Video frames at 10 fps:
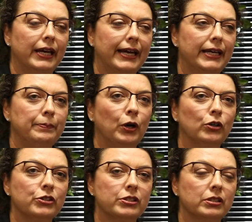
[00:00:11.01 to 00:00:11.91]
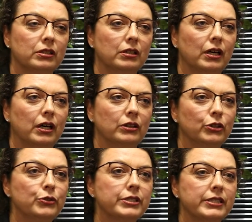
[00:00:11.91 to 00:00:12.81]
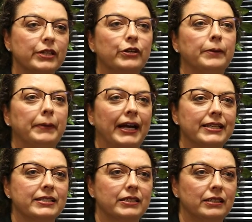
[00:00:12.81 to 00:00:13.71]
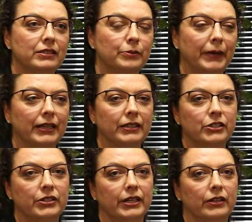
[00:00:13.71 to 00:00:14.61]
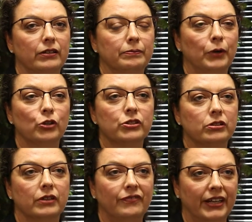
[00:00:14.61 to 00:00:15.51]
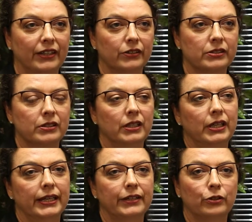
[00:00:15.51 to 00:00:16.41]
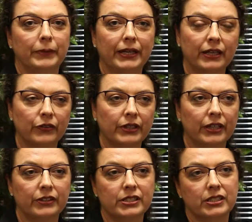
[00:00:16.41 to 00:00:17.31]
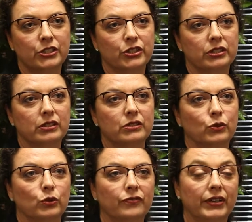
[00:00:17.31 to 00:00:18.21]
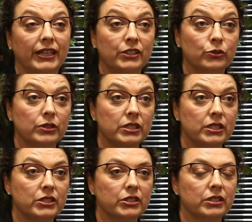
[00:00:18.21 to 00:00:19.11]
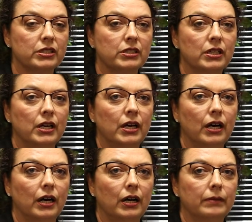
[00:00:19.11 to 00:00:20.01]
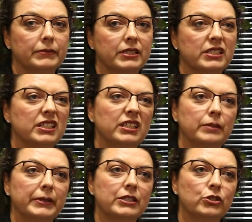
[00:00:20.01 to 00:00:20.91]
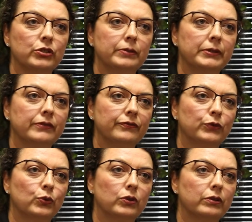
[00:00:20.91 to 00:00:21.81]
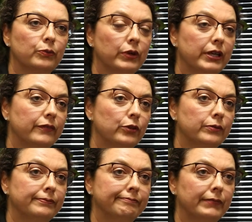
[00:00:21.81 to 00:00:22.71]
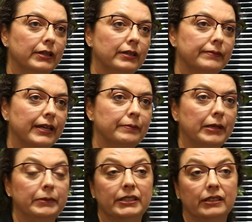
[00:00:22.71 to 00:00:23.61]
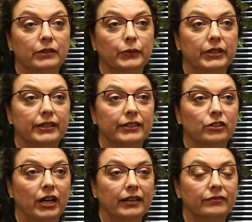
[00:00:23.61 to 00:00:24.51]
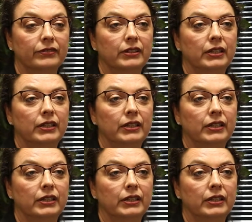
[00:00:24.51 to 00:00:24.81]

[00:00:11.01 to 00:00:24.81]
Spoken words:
a person loses their capacity to manage their personal affairs, either make health care decisions or financial decisions, to seek the best treatment for whatever they may be dealing with in their life.